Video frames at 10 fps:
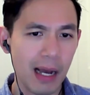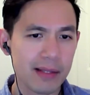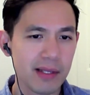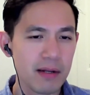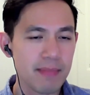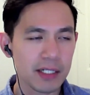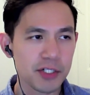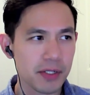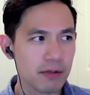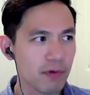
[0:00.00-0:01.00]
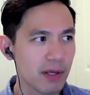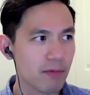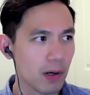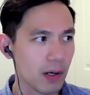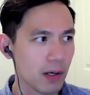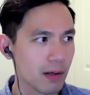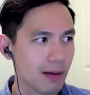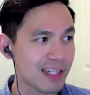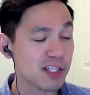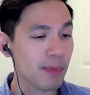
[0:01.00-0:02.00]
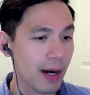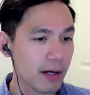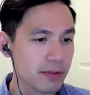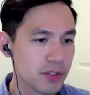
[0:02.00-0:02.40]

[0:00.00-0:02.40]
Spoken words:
I did mention we were inspired,